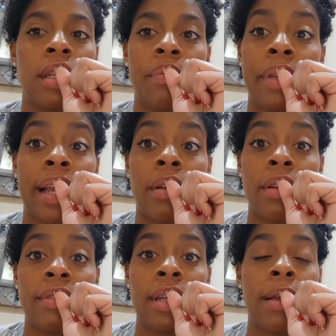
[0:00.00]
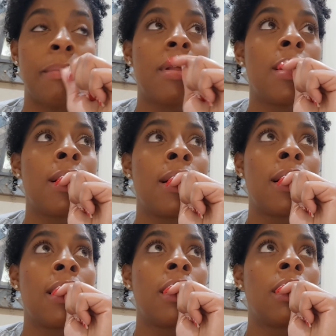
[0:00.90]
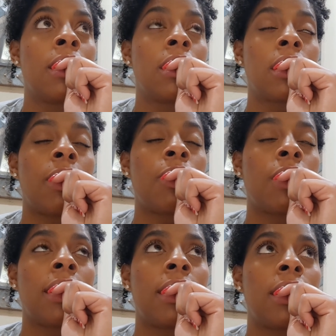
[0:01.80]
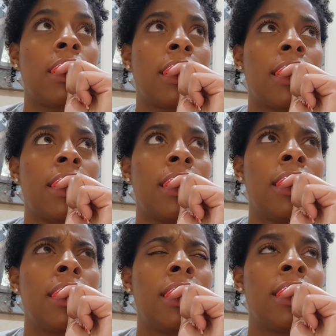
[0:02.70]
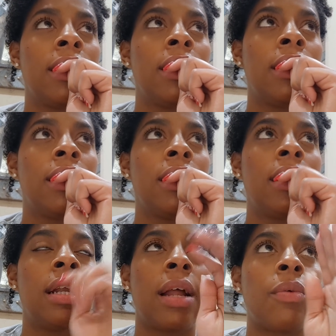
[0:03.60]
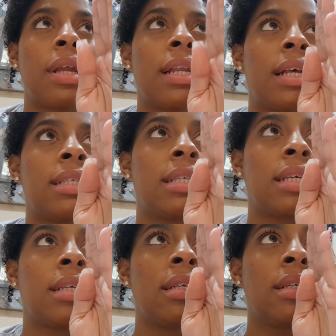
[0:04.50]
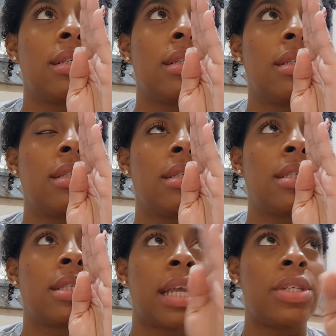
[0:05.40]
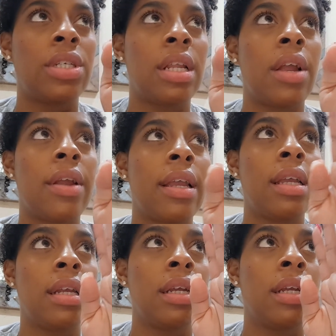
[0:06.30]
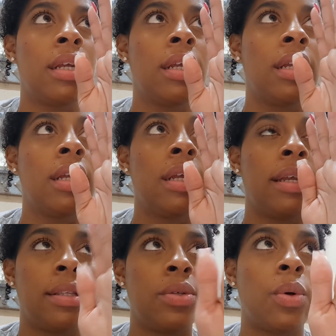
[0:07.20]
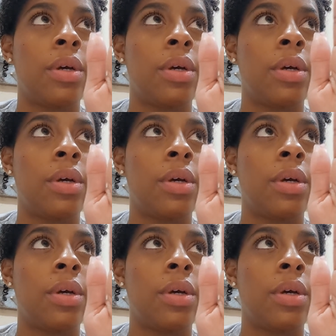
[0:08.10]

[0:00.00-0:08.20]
I'm like, I don't have time. So I'm running, I'm looking, and I read and I see stationery and toys.